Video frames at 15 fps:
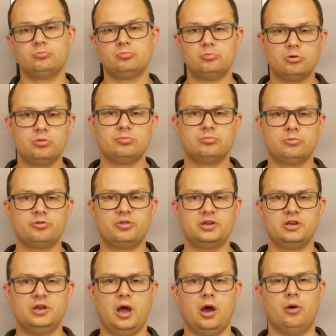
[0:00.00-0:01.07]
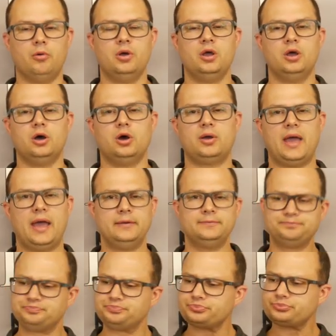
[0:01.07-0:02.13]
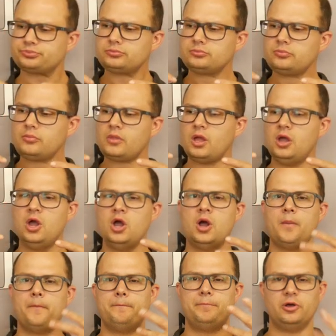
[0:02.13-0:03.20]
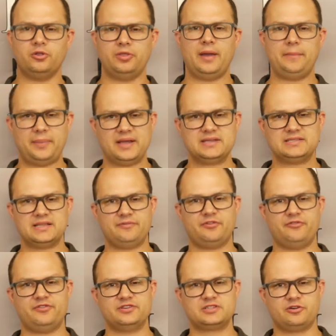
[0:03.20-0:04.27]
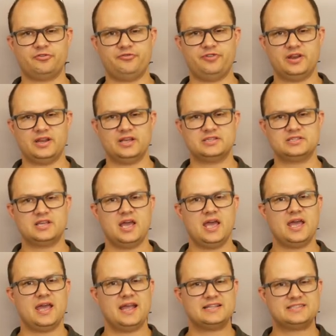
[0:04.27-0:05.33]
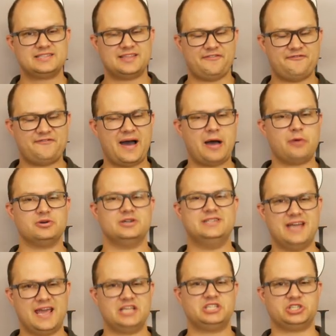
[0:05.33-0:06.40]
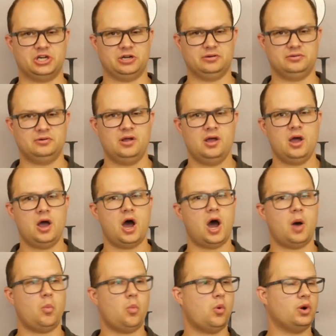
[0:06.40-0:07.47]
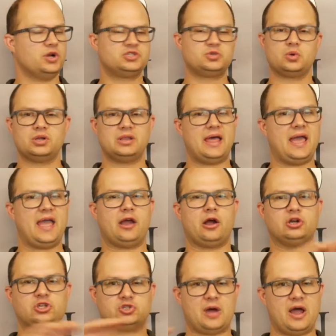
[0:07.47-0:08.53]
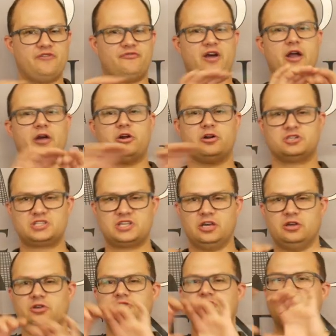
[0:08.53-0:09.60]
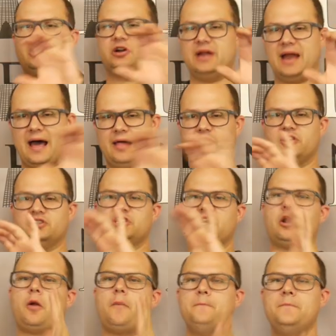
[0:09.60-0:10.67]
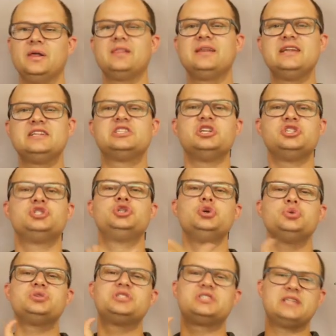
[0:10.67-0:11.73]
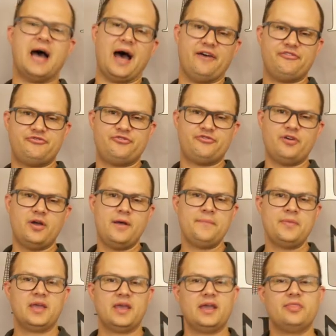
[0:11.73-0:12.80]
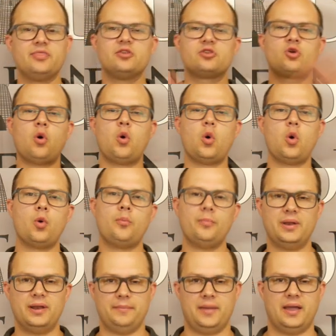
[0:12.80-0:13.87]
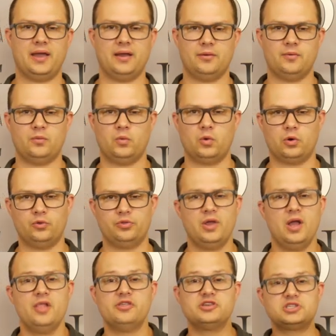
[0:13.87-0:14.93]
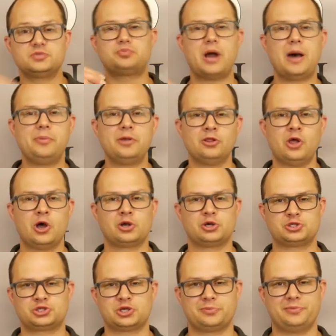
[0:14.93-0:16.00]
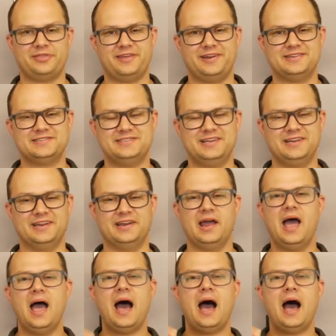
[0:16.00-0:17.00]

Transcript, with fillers: Well, well, then you know, okay? Build that base level of physical fitness. It's the foundation on which we're laying our dry fire and our skills and our knowledge and our ability to do stuff in this whole Minuteman world. This is probably a longer sermon than is needed.